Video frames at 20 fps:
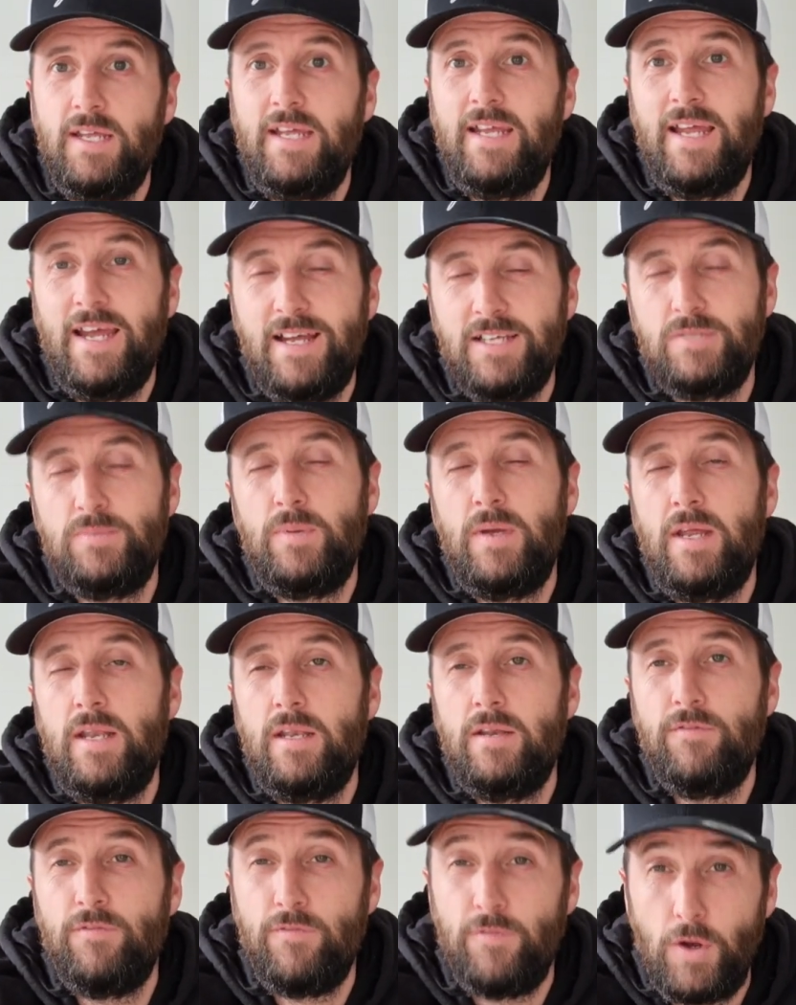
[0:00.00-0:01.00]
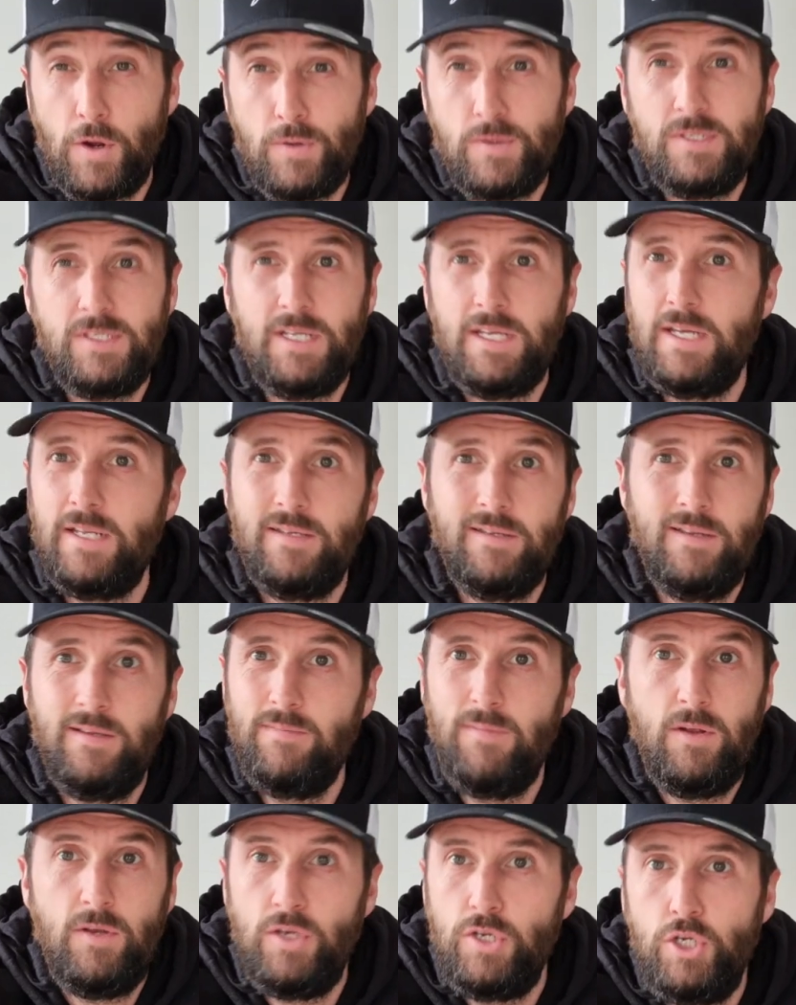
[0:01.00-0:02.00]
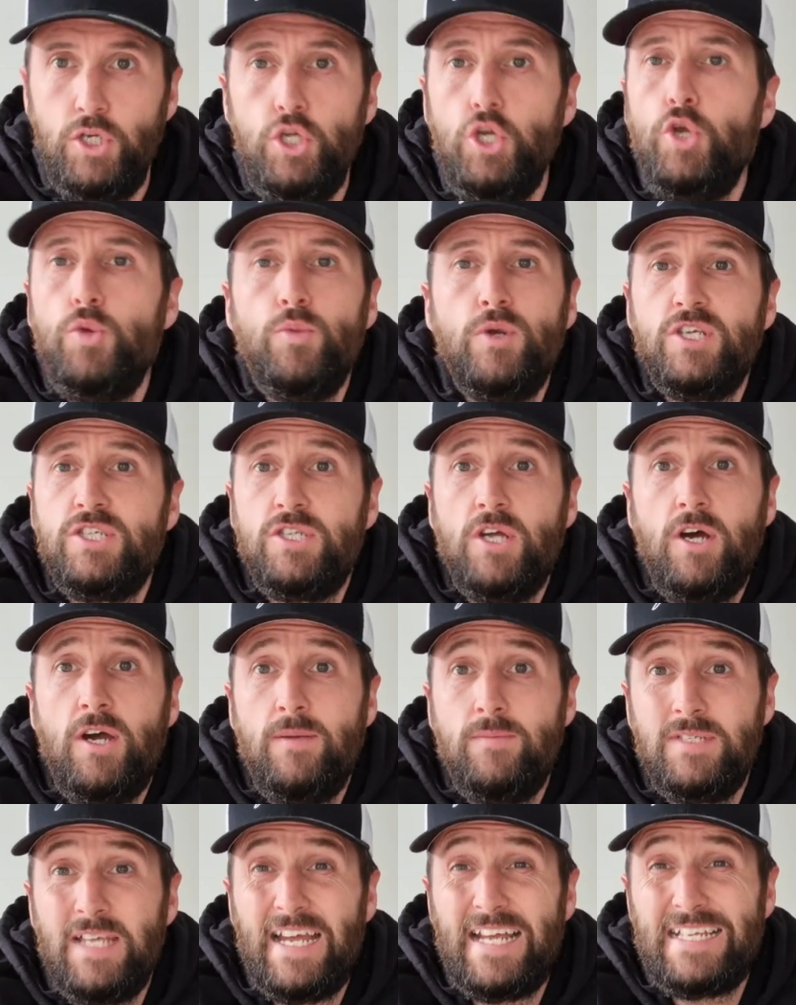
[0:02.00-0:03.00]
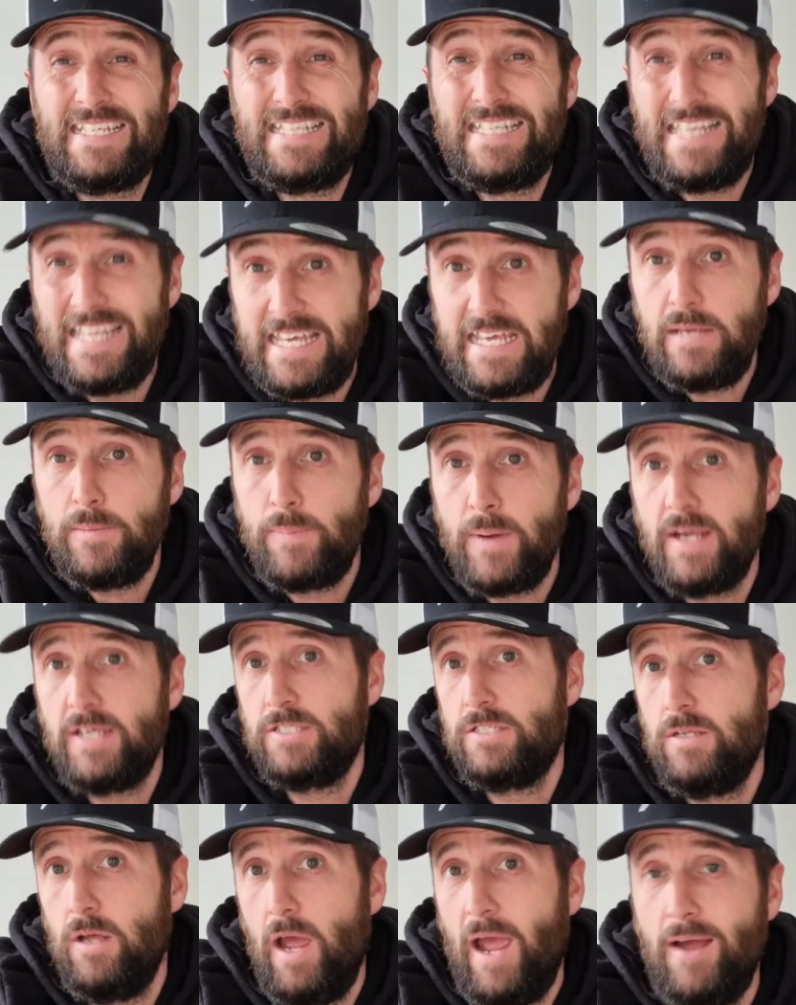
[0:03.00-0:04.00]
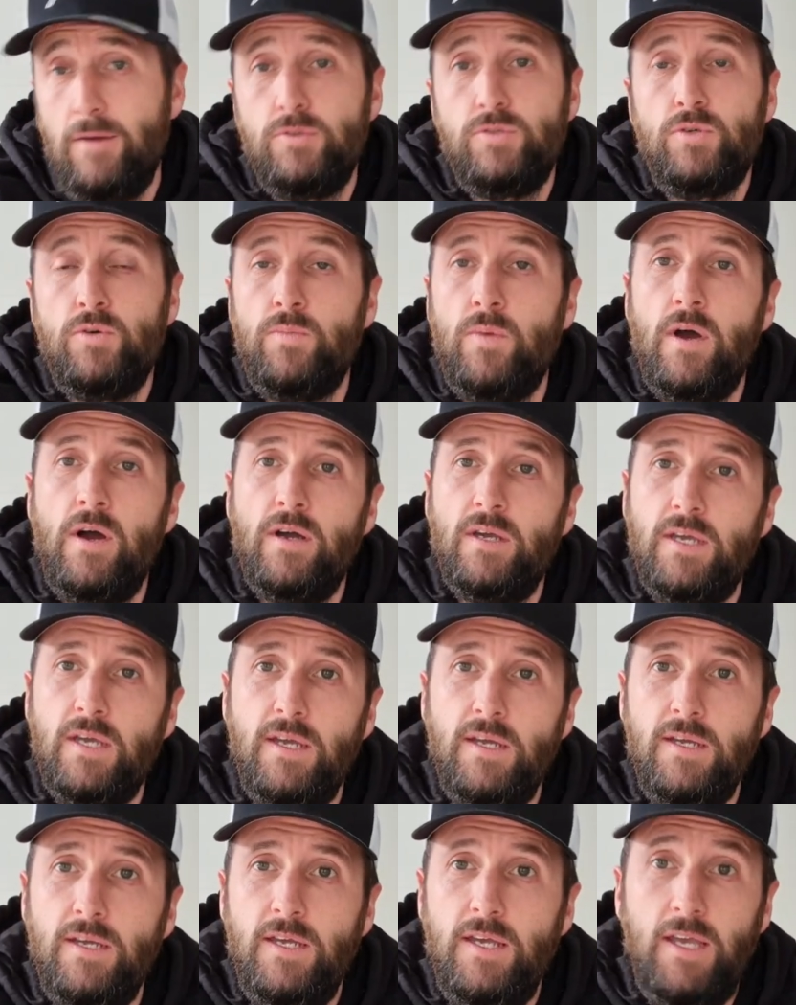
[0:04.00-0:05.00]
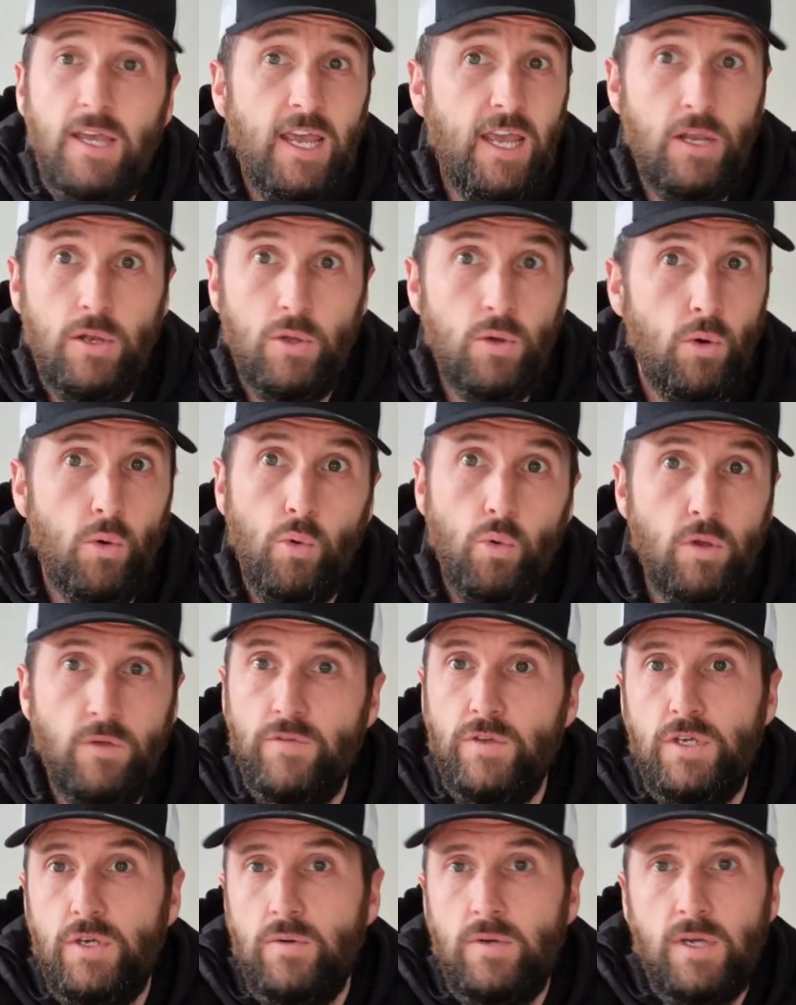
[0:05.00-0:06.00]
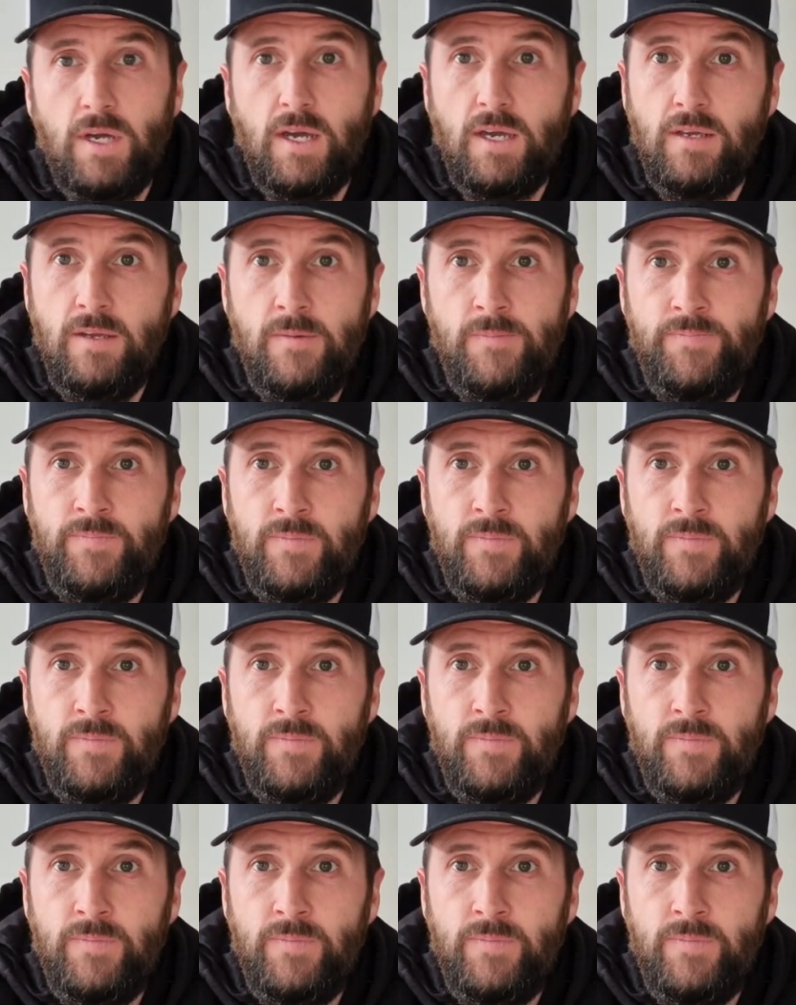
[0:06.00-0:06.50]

it has been voted numerous times as the best outdoor market in all of the U K.